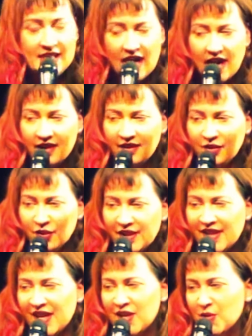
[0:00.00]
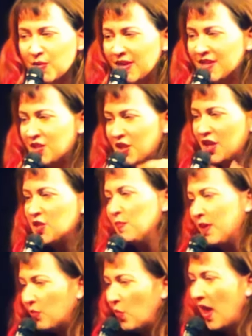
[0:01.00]
is not looking at you in a
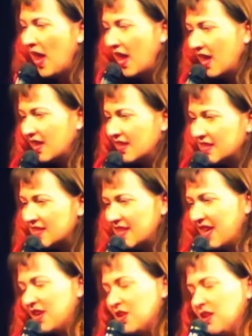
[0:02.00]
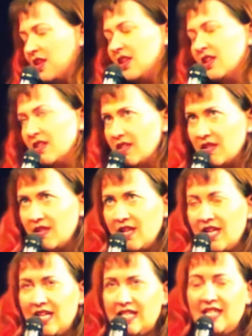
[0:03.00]
judgment way. He's not
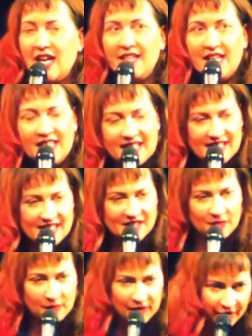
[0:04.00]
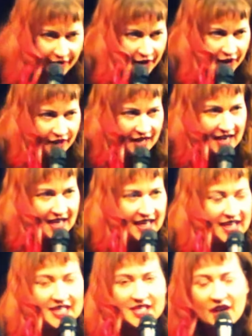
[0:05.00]
it's not that he thinks he's superior.
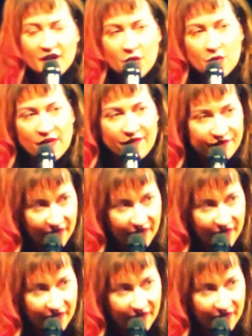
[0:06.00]
He does not know who the